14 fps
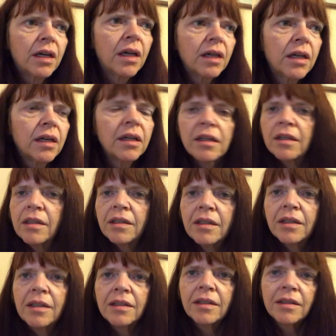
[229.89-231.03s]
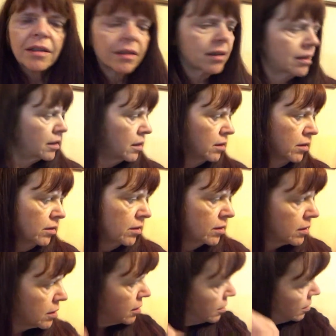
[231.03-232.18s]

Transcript: uh, because